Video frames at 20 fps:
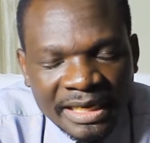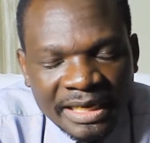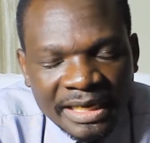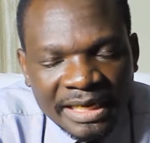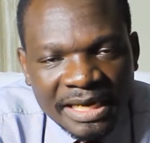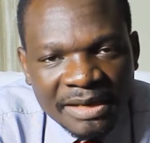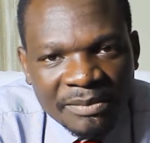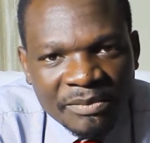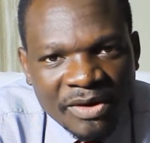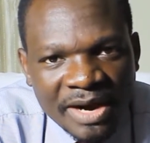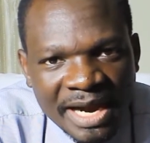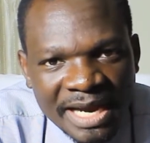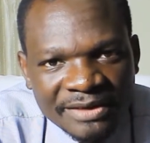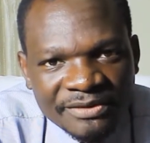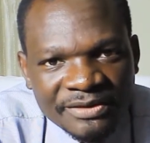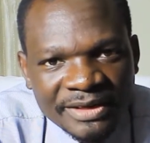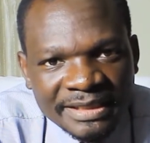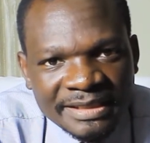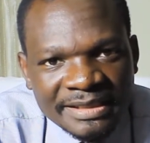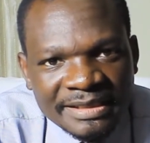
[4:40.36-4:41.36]

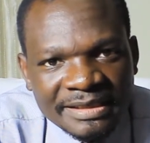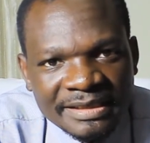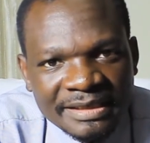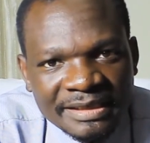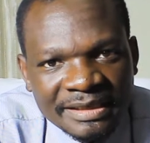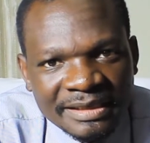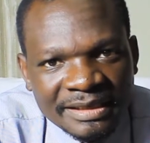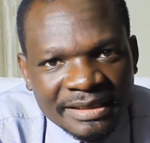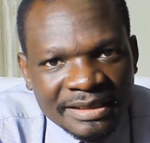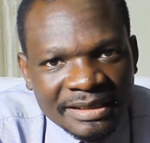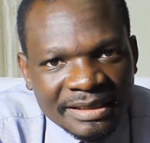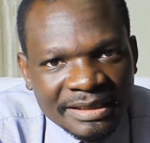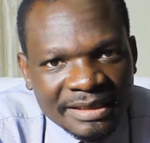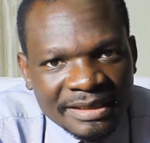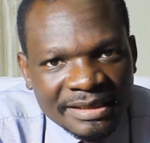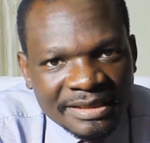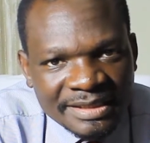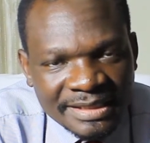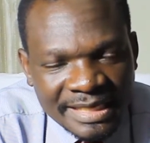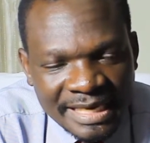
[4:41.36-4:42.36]
carbohydrate
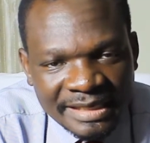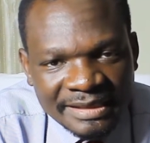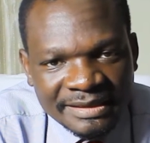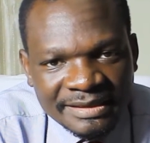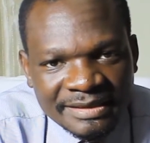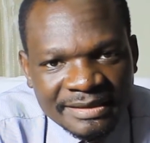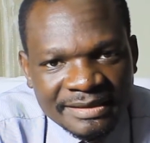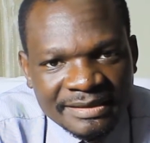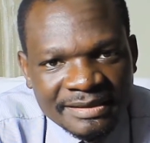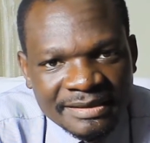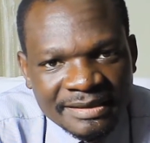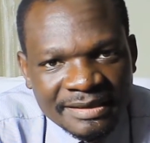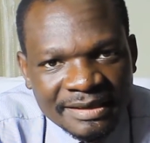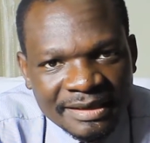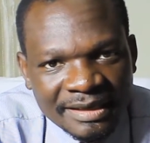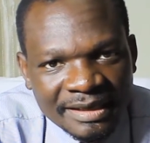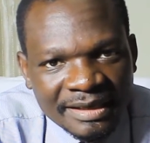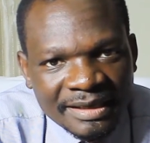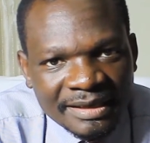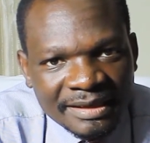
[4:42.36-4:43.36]
stains,
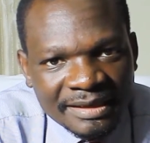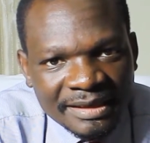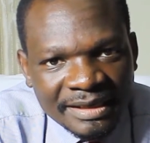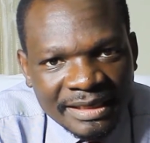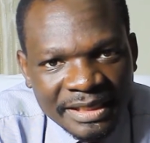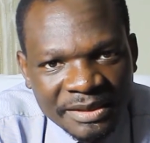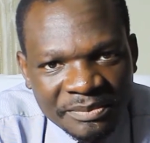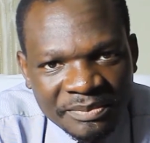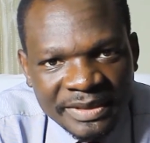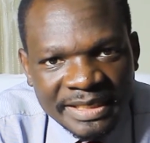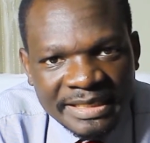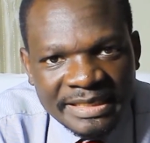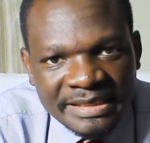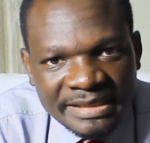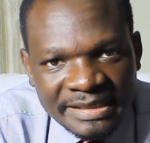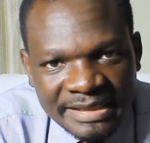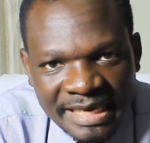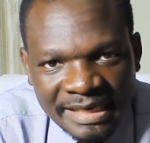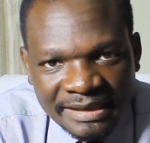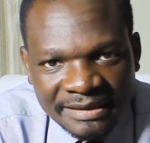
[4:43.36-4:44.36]
the lipid
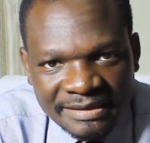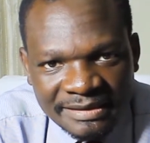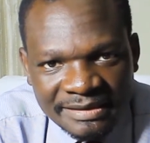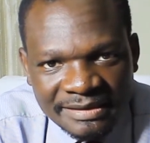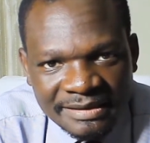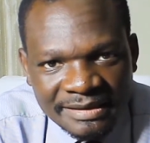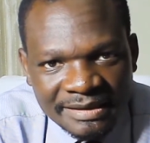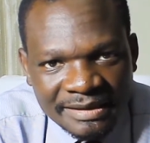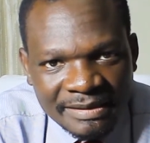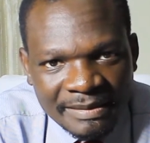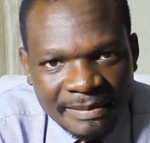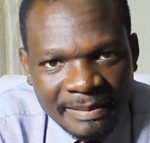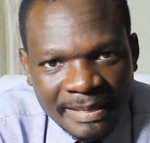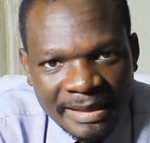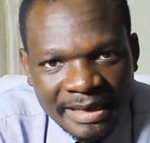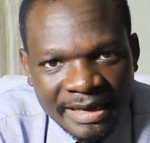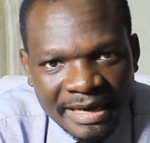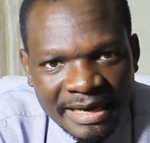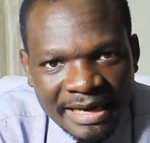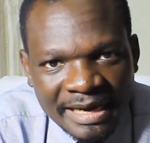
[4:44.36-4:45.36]
stains,
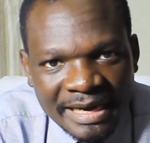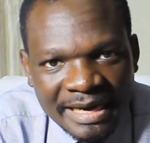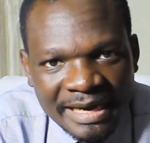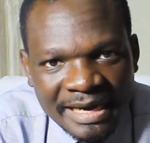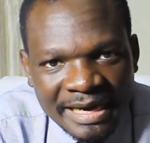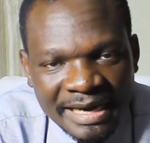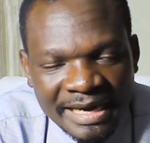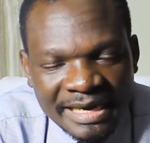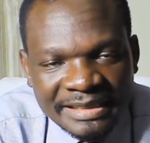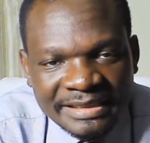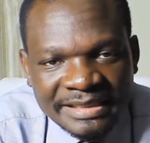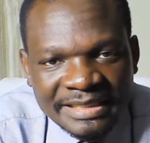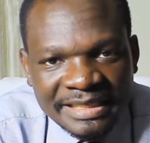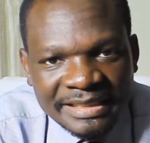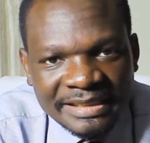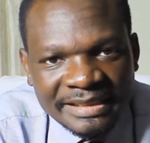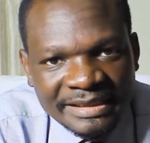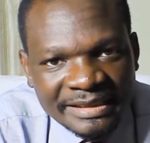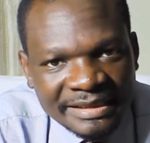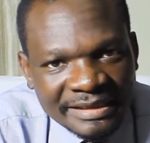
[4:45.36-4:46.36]
are
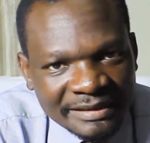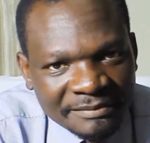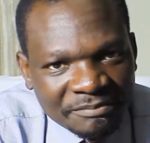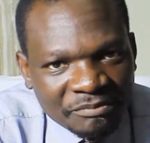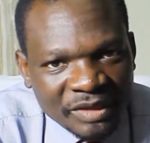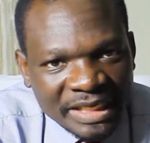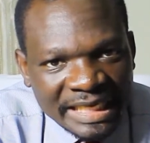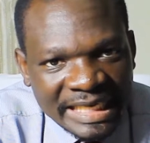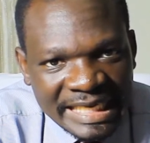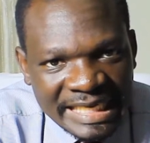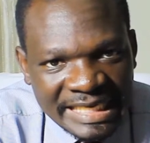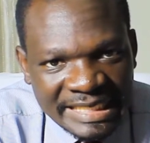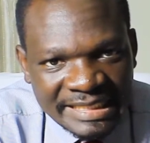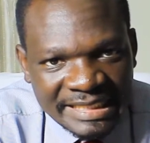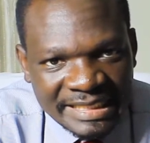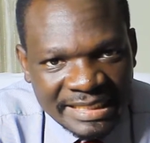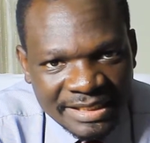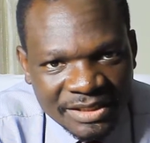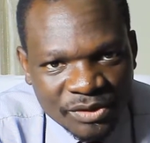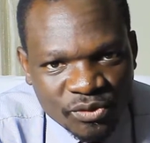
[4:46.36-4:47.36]
actually
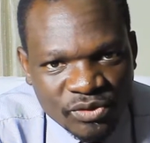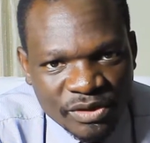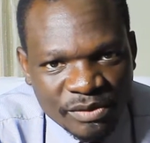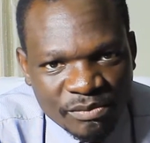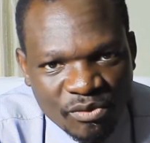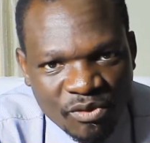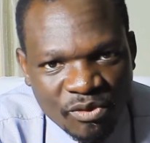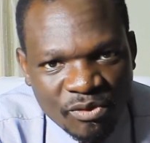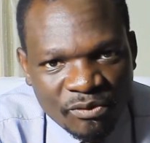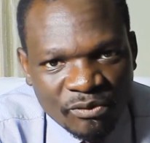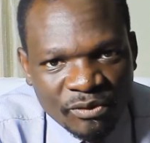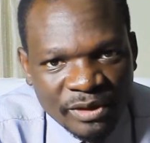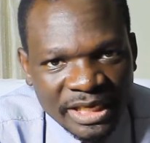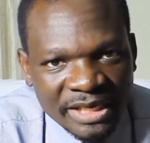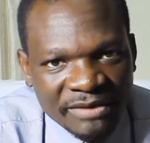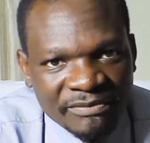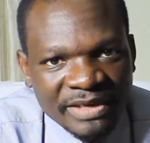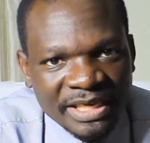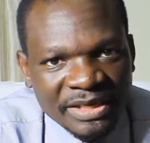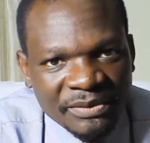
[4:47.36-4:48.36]
easy to remove
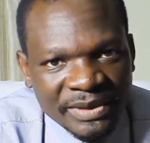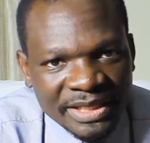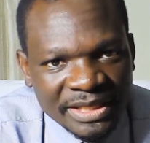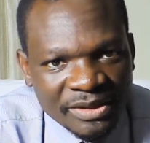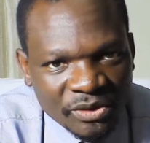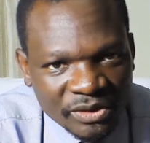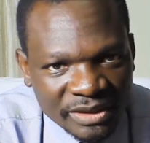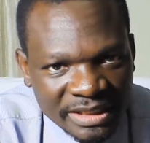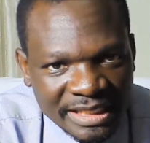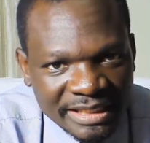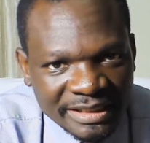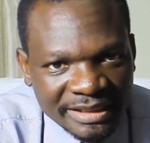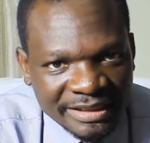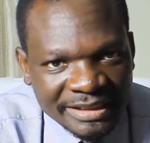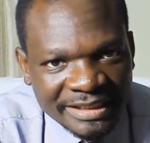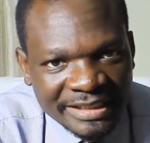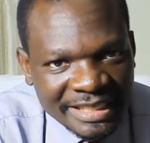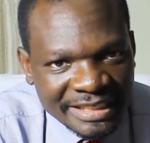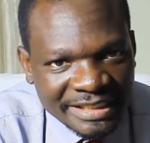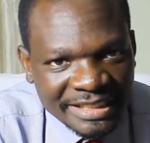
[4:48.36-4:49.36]
even with ordinary
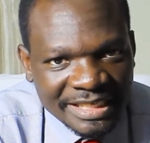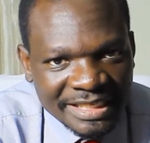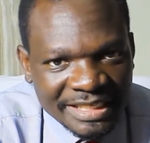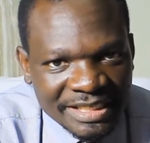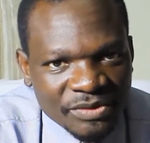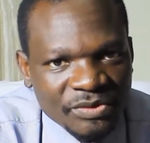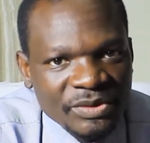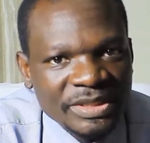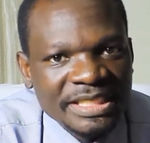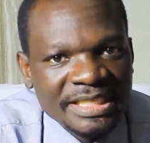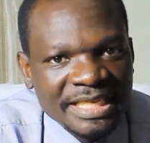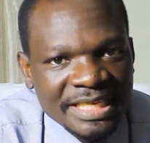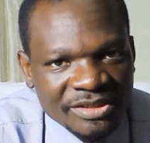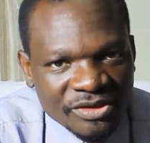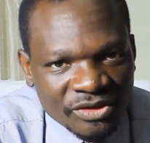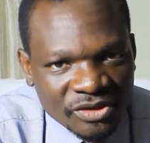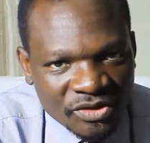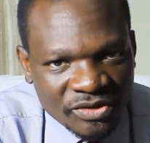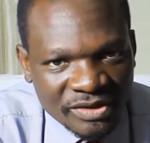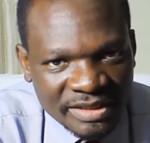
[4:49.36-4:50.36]
detergent which does
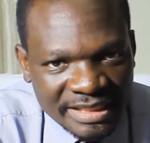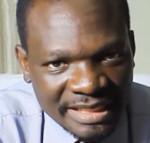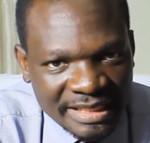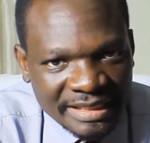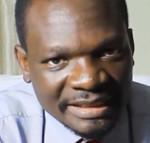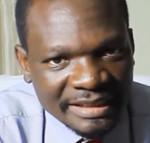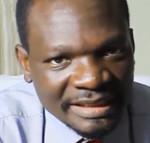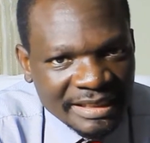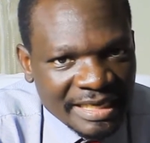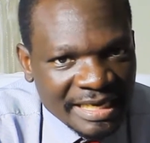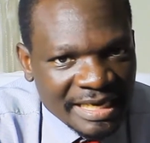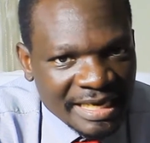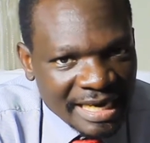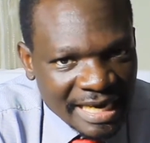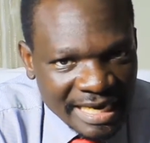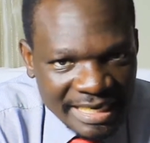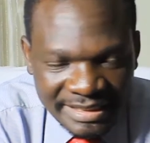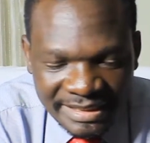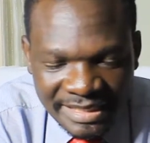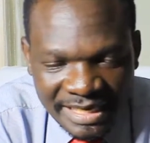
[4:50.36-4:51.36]
not contain
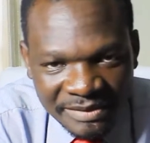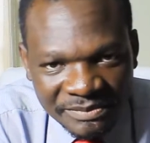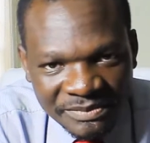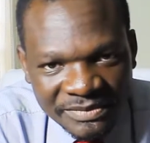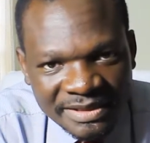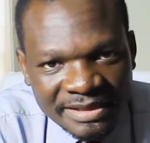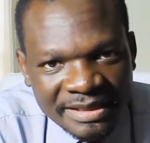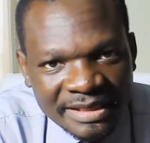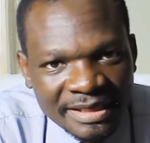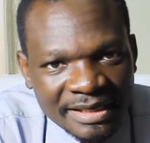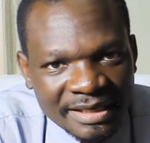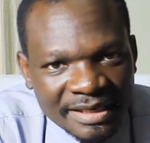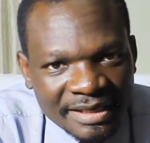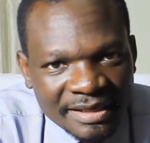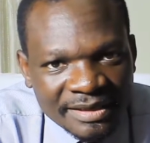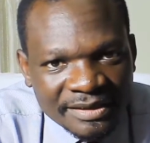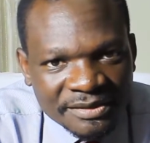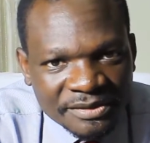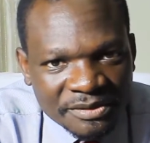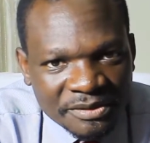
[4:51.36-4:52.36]
enzymes.
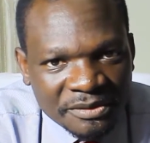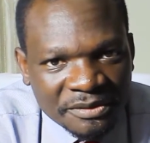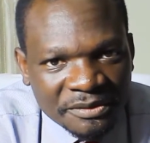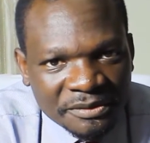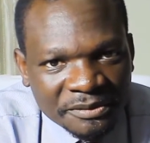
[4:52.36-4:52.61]
So